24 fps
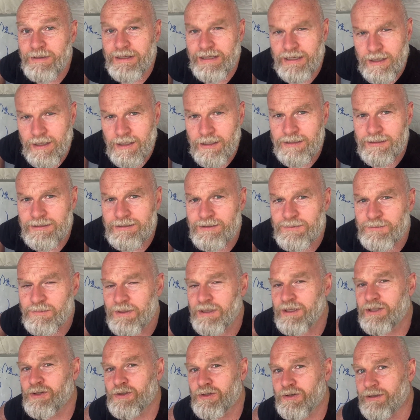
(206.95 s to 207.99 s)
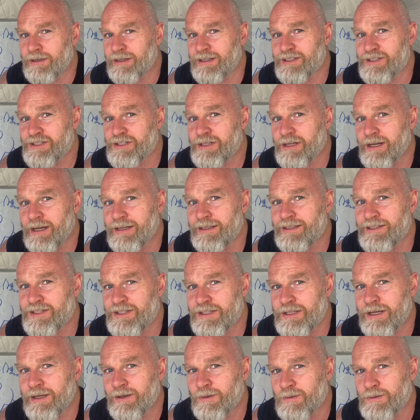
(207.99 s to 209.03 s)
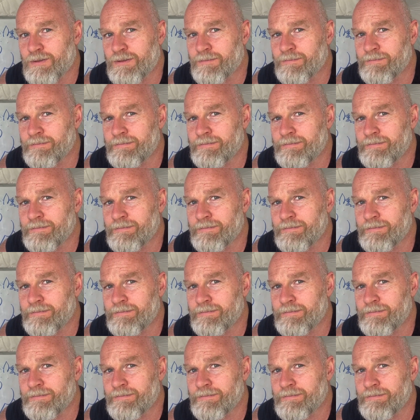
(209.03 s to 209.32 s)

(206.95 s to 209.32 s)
Be kind, be curious, and stay awesome.